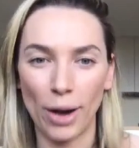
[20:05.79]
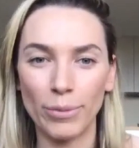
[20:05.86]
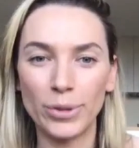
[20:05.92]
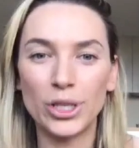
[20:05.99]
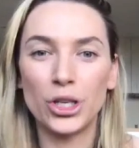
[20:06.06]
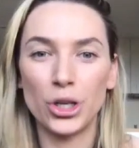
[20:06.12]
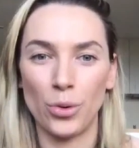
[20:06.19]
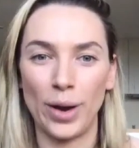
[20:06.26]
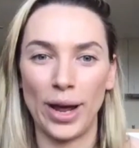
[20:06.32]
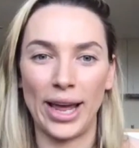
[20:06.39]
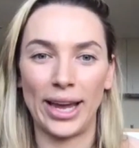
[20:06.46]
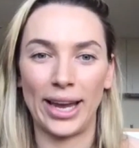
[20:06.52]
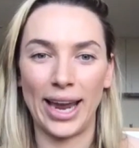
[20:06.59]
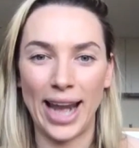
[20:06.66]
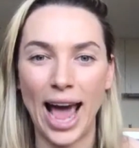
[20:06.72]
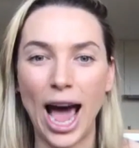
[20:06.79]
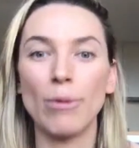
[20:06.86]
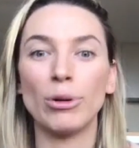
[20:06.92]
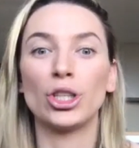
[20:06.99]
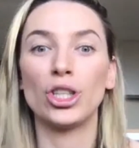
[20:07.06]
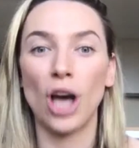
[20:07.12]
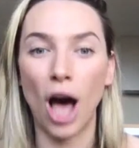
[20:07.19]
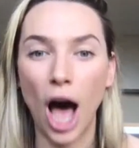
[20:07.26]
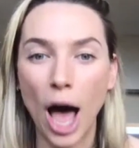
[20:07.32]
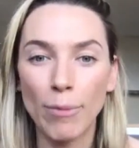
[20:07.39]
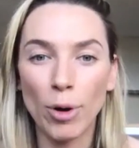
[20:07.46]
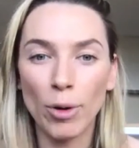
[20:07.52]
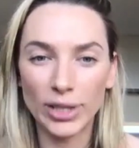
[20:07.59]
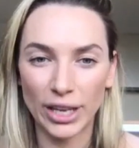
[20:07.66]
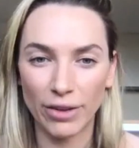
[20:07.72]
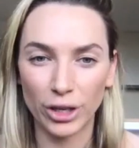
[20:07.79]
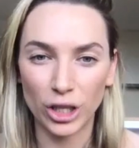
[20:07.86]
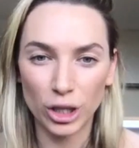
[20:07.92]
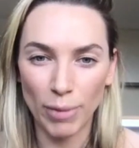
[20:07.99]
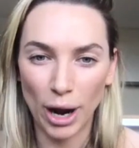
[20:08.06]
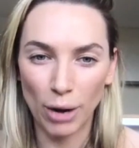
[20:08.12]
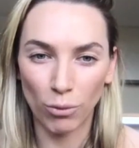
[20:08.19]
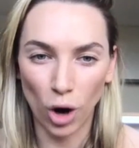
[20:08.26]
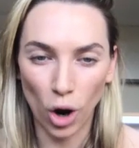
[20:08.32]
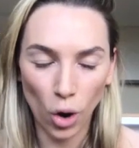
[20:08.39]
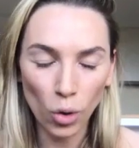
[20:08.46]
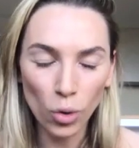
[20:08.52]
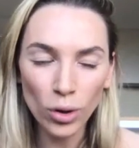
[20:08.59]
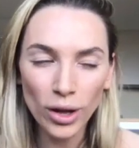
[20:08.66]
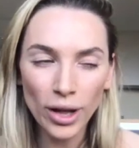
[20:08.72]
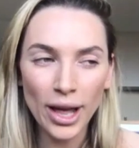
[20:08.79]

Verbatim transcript: was doing and how much time I was giving to my role.